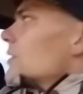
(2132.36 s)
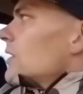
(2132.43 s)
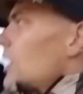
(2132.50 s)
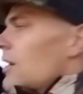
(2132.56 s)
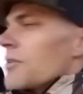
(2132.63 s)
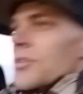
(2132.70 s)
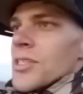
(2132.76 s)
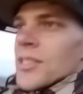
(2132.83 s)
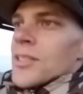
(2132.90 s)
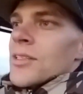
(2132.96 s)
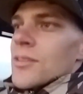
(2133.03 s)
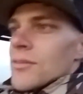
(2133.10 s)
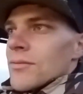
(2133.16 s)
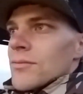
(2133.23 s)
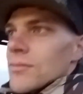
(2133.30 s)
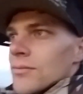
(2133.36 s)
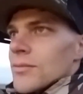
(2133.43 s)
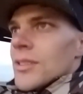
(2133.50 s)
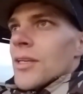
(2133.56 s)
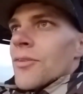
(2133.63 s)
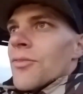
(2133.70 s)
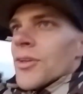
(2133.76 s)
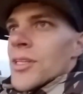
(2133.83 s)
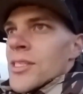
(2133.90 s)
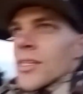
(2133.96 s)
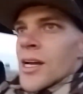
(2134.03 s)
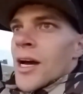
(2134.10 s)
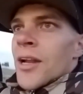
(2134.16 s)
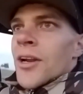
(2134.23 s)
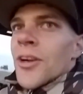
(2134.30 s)
obviously, if he's
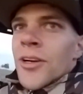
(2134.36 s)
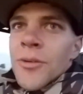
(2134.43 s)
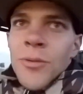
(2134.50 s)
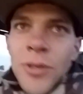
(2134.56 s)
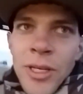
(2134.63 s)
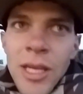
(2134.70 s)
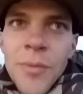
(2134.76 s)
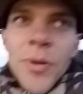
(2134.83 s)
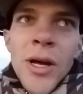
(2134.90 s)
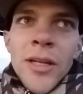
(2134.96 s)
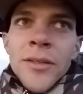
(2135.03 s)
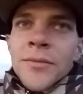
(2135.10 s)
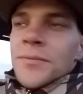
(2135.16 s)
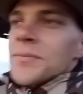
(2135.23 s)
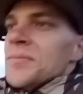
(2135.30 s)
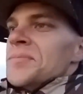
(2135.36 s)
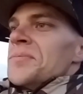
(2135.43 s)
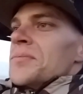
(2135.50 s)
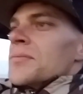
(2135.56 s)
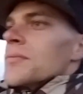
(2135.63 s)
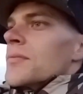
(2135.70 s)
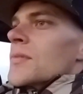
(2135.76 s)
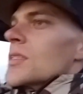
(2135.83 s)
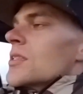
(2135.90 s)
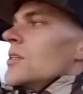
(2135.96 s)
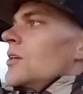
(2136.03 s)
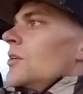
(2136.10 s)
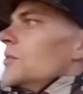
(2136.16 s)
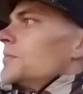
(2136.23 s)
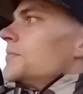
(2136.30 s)
not hurt, we'll keep hunting. So,
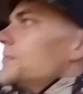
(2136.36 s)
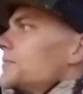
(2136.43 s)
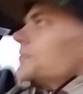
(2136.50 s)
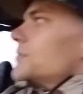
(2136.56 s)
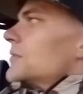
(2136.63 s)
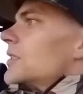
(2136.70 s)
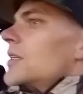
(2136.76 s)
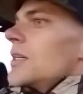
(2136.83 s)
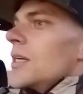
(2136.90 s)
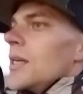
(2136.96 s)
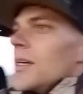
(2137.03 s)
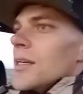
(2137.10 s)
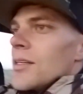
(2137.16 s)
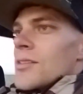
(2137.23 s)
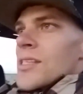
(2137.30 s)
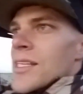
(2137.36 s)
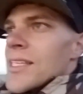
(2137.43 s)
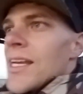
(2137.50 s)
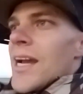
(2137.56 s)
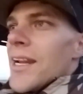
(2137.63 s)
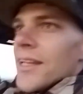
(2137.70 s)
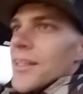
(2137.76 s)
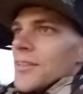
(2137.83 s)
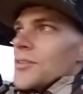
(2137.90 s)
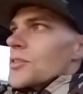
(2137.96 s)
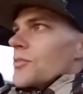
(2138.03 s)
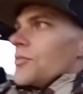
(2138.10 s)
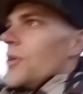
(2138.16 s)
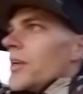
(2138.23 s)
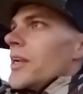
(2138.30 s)
it was exciting. It was a
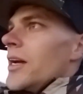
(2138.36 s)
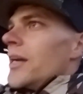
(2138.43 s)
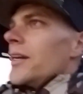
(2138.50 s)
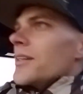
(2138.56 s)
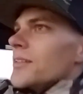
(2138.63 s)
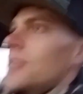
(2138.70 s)
fun night.